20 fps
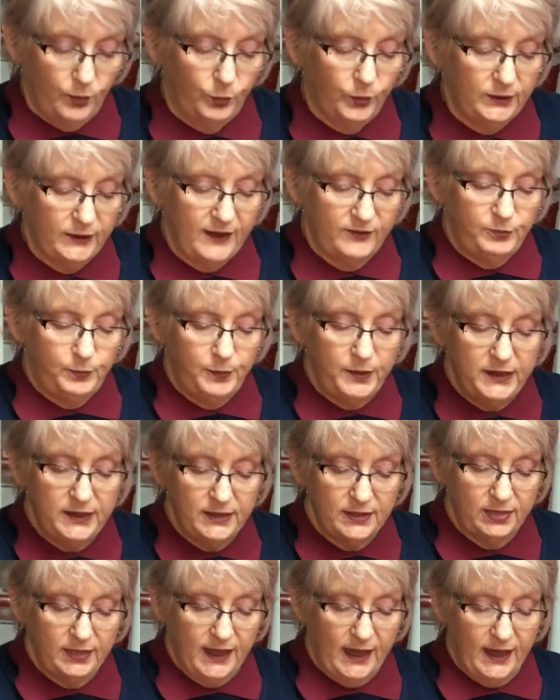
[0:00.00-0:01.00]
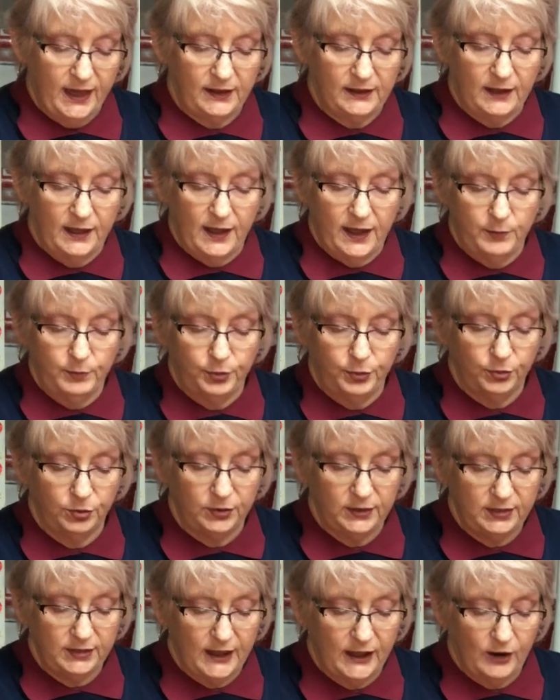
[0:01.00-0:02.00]
When I pin that, I'm
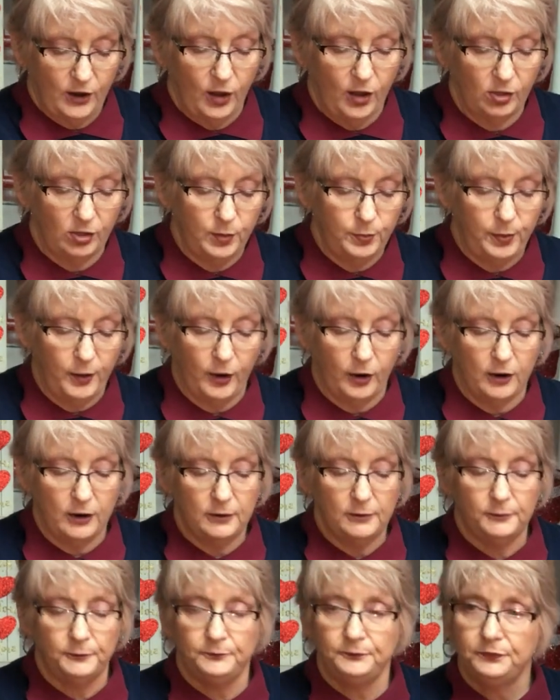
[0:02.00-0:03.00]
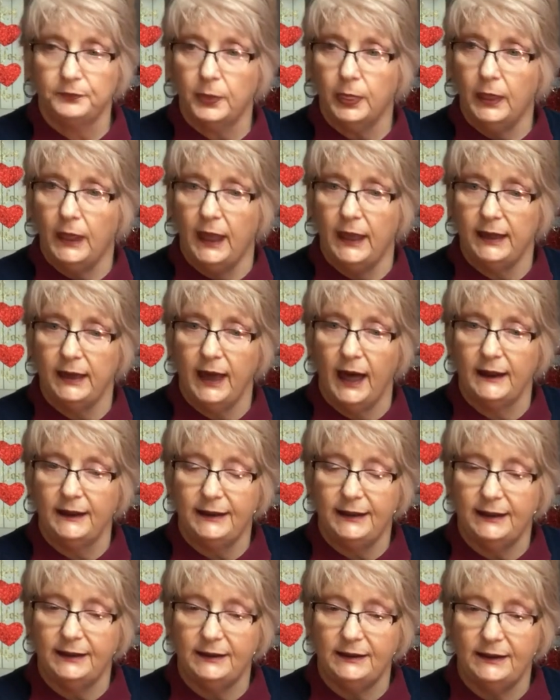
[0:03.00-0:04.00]
pulling that all apart and
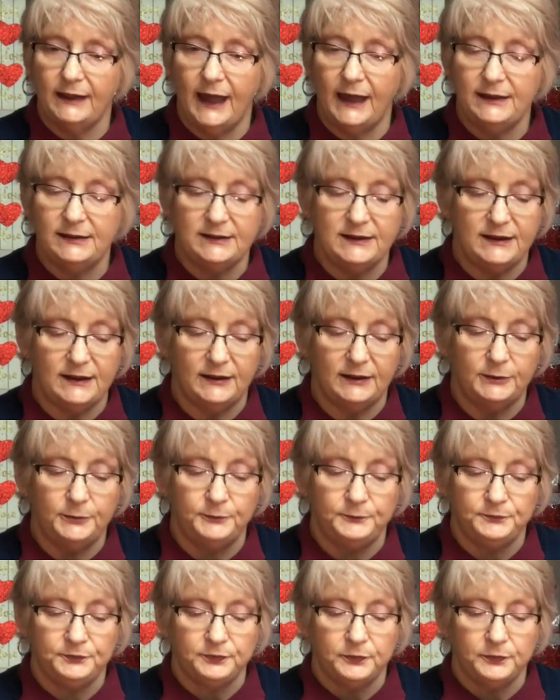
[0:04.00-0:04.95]
kind of getting an idea.